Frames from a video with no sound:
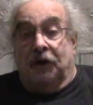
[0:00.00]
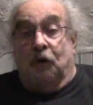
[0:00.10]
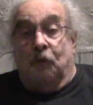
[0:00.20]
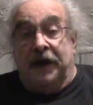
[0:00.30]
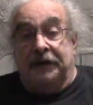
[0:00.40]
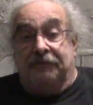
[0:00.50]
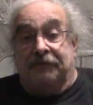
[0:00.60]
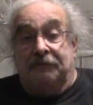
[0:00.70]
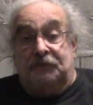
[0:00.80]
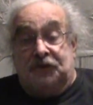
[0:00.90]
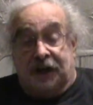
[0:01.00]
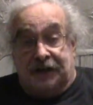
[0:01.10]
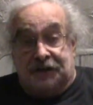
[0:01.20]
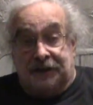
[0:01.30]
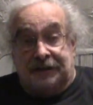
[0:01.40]
away from
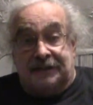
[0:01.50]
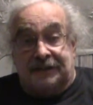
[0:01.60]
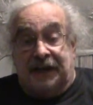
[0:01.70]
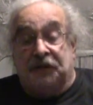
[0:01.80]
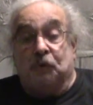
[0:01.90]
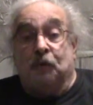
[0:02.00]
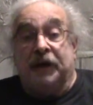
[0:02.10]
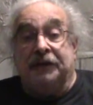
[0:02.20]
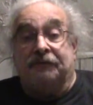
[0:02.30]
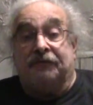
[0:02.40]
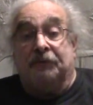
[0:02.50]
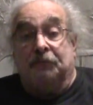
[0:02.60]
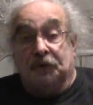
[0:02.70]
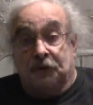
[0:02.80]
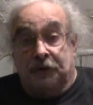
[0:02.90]
judges and away from
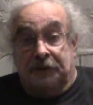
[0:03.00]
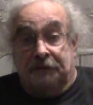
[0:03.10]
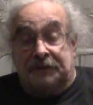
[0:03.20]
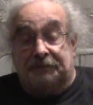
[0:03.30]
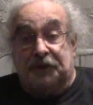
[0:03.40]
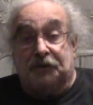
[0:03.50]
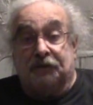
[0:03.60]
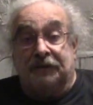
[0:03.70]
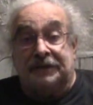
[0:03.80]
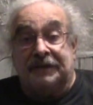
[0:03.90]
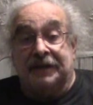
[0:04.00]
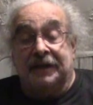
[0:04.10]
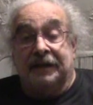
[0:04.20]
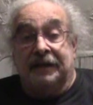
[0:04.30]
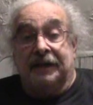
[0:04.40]
lawyers because
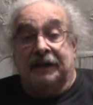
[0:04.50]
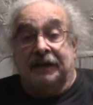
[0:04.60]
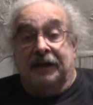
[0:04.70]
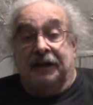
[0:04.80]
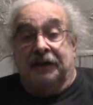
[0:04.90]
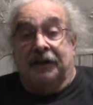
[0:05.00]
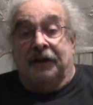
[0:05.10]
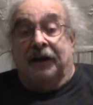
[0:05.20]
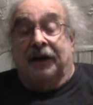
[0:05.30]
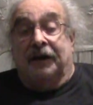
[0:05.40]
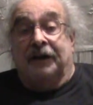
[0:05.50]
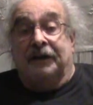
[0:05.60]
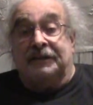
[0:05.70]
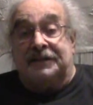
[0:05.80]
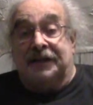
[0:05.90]

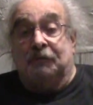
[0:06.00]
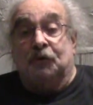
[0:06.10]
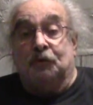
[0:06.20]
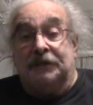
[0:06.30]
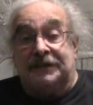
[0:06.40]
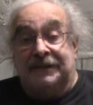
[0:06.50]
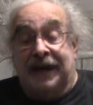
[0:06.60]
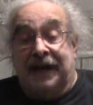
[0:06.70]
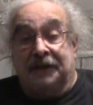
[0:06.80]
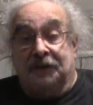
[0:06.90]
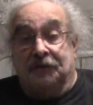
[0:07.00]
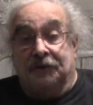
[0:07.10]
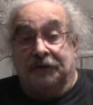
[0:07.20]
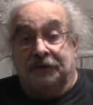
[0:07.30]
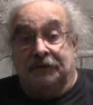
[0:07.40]
uh, someone who is not a
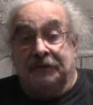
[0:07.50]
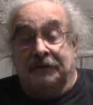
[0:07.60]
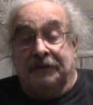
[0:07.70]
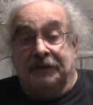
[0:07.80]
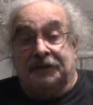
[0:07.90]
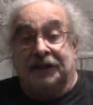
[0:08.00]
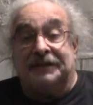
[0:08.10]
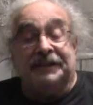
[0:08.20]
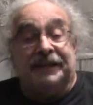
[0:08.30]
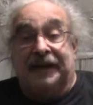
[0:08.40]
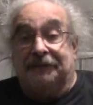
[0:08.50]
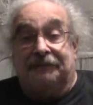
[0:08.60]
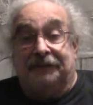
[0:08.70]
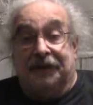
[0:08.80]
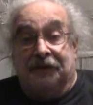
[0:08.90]
lawyer doesn't get a
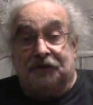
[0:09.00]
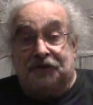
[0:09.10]
fair